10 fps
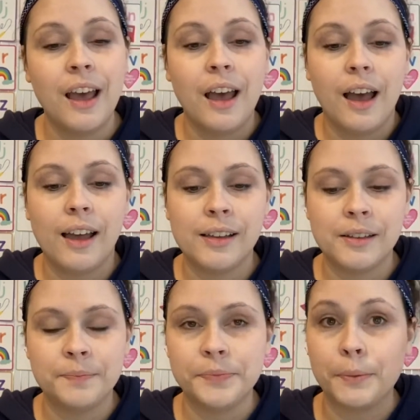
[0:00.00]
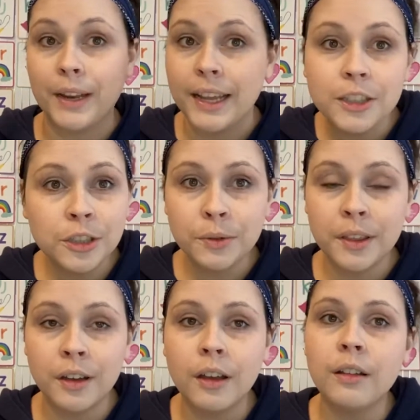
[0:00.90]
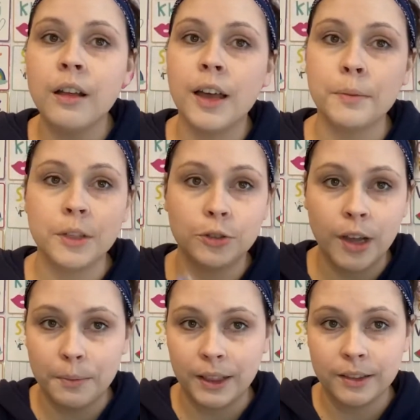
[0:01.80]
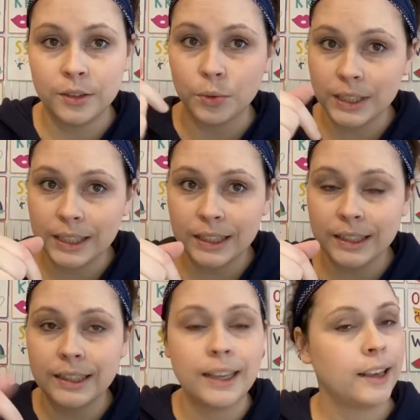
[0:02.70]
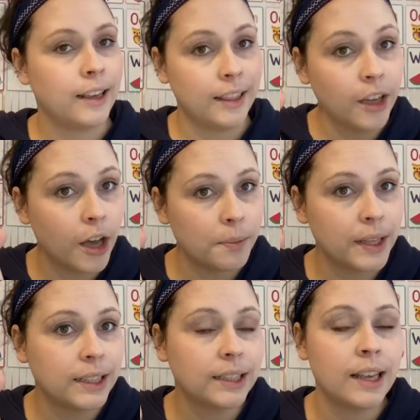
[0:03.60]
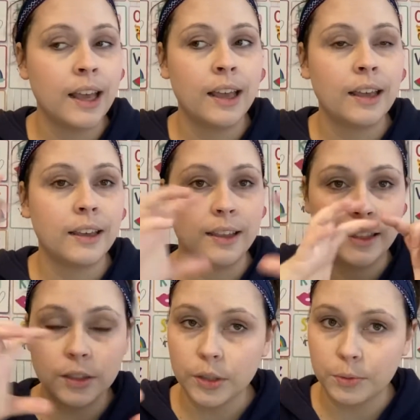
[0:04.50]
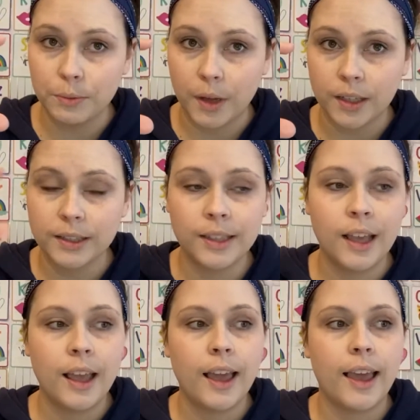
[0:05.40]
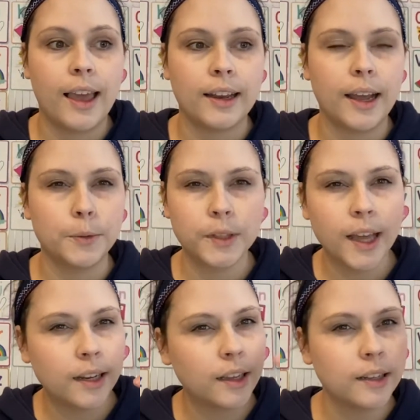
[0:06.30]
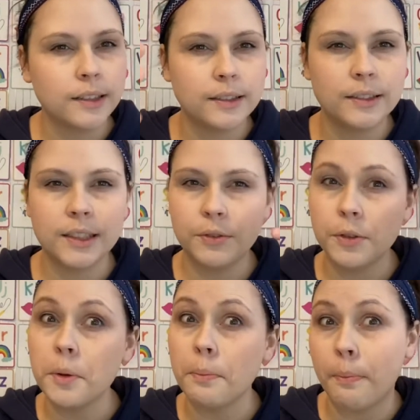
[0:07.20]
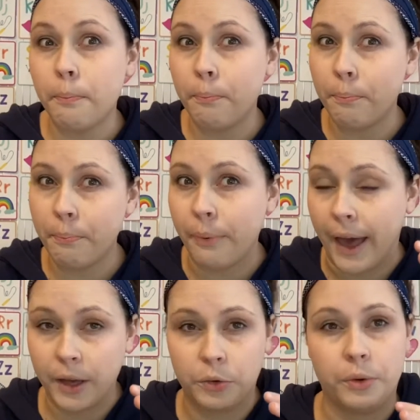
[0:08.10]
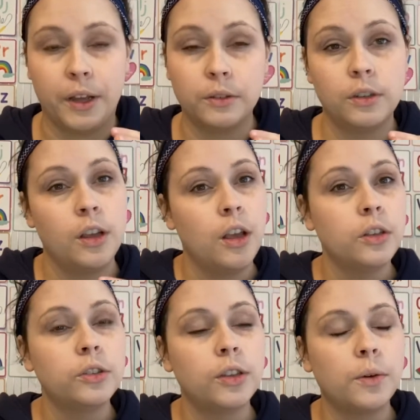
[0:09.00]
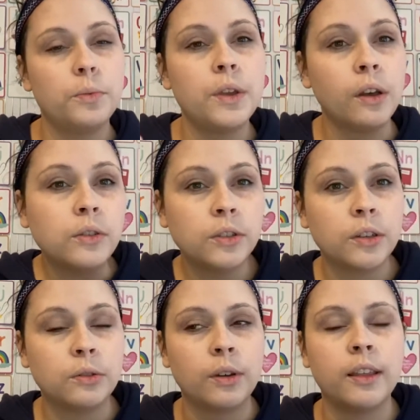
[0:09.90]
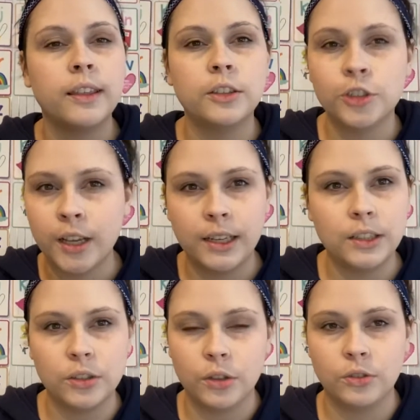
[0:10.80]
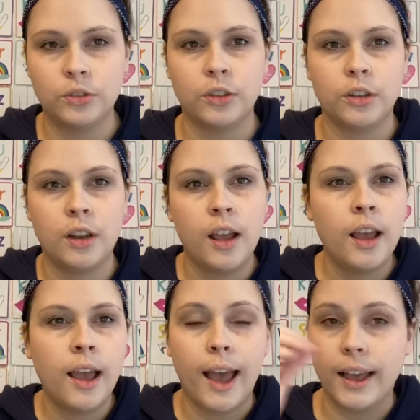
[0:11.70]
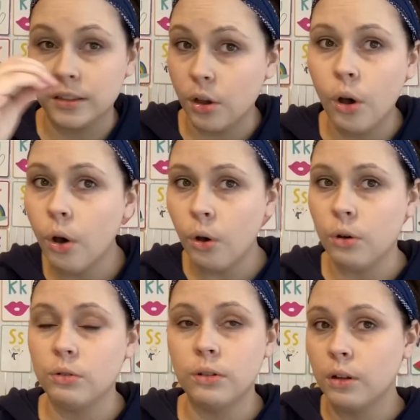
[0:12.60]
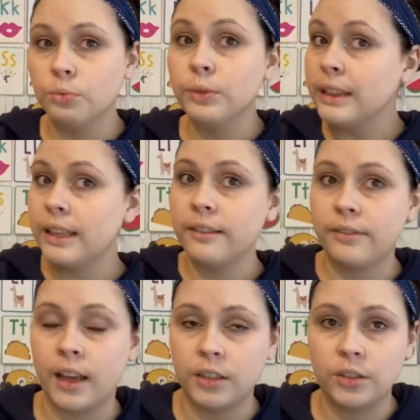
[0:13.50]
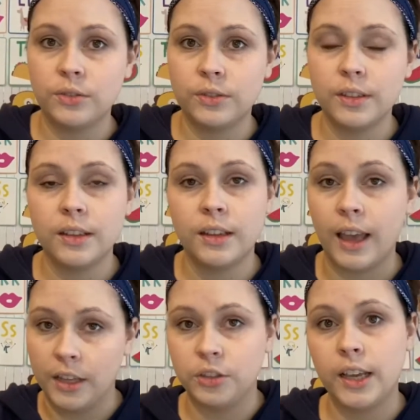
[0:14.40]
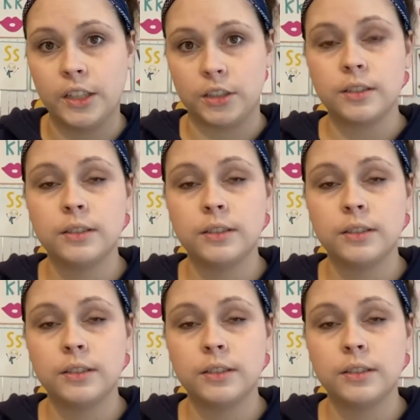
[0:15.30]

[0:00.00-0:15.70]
I'm gonna hit you with it all. I'm gonna drop my sources in the comments, in the description box, and I'm just kind of gonna give you a little background. So we all know that Chinese culture as a whole really values education.